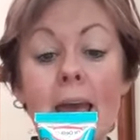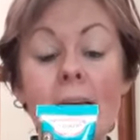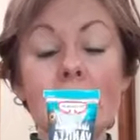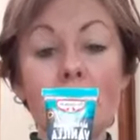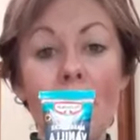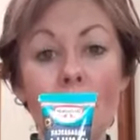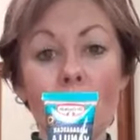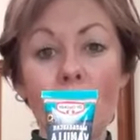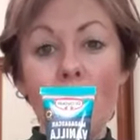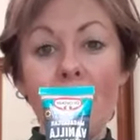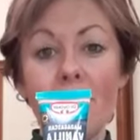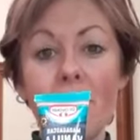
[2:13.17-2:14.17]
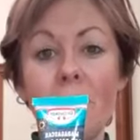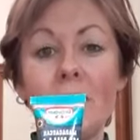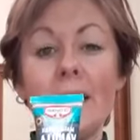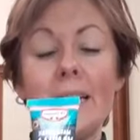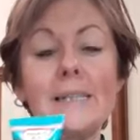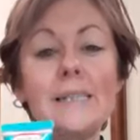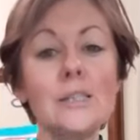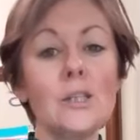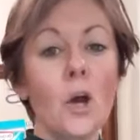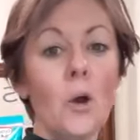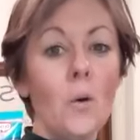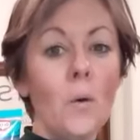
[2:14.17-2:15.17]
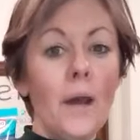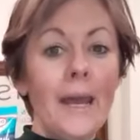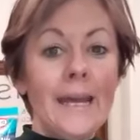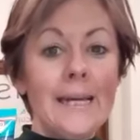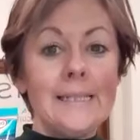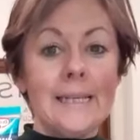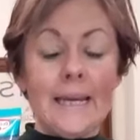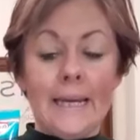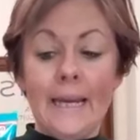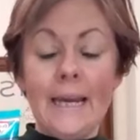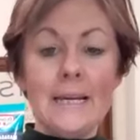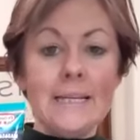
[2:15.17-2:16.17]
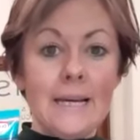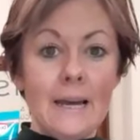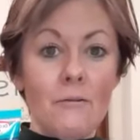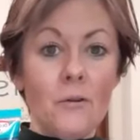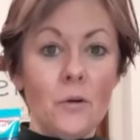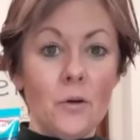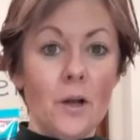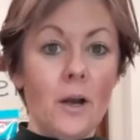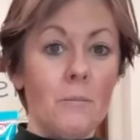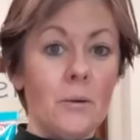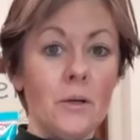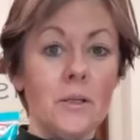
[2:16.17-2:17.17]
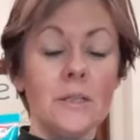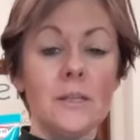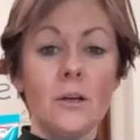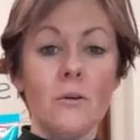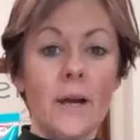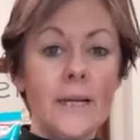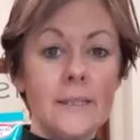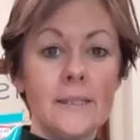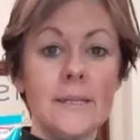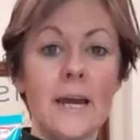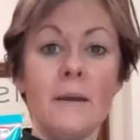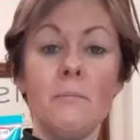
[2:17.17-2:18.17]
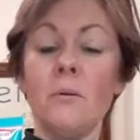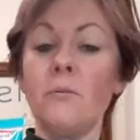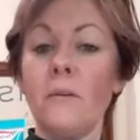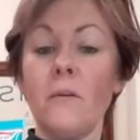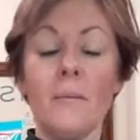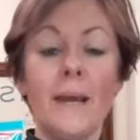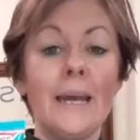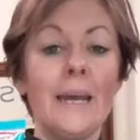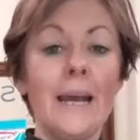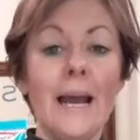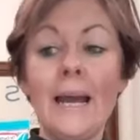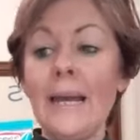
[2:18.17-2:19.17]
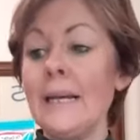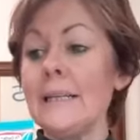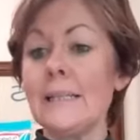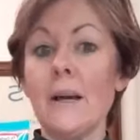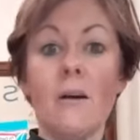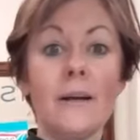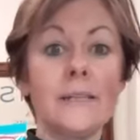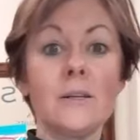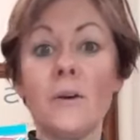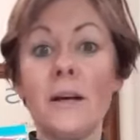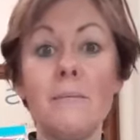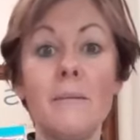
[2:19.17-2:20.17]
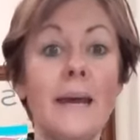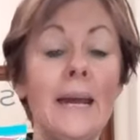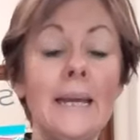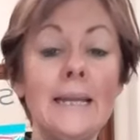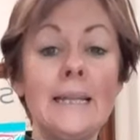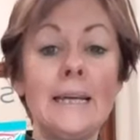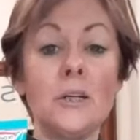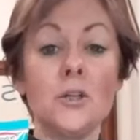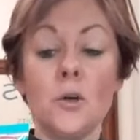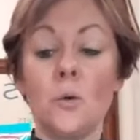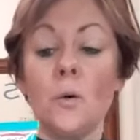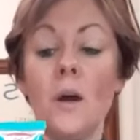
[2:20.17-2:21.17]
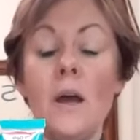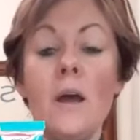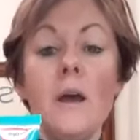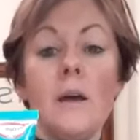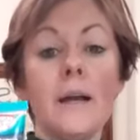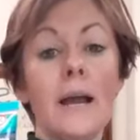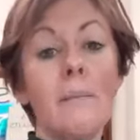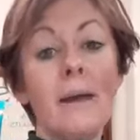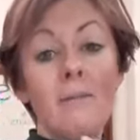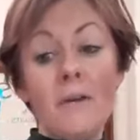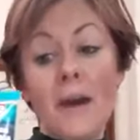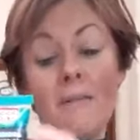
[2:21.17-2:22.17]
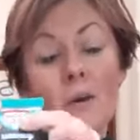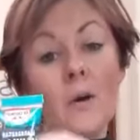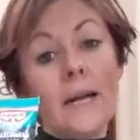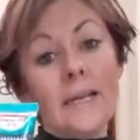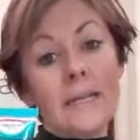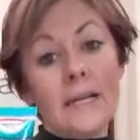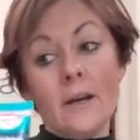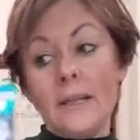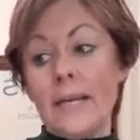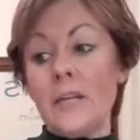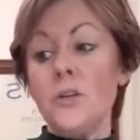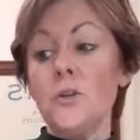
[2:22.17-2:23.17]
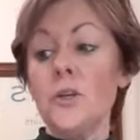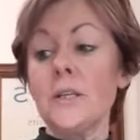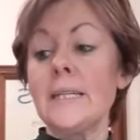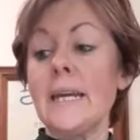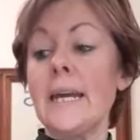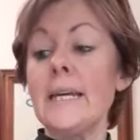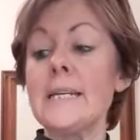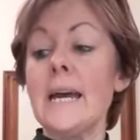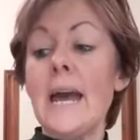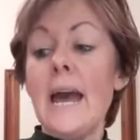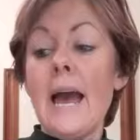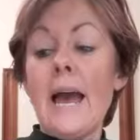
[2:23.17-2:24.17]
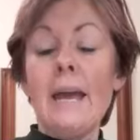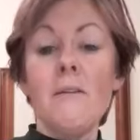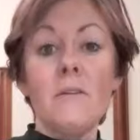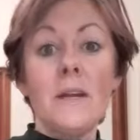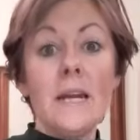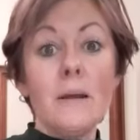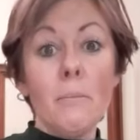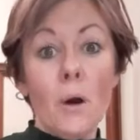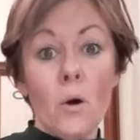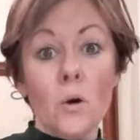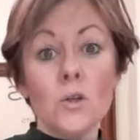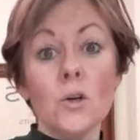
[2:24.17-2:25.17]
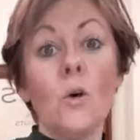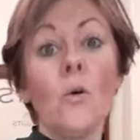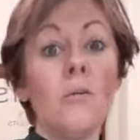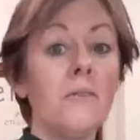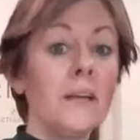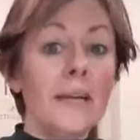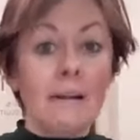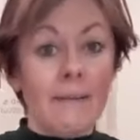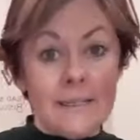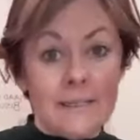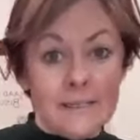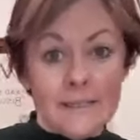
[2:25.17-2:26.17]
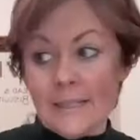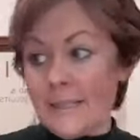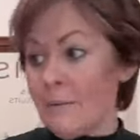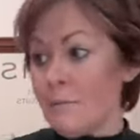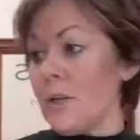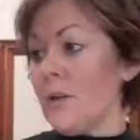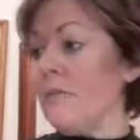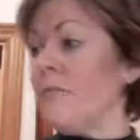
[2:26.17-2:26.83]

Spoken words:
It's about £3.50 and it's so easy to have in your cupboard. It's a great staple if you're making cakes, ice cream, anything at all. Okay, but if you haven't got anything like this, you just need a vanilla pod or vanilla essence is absolutely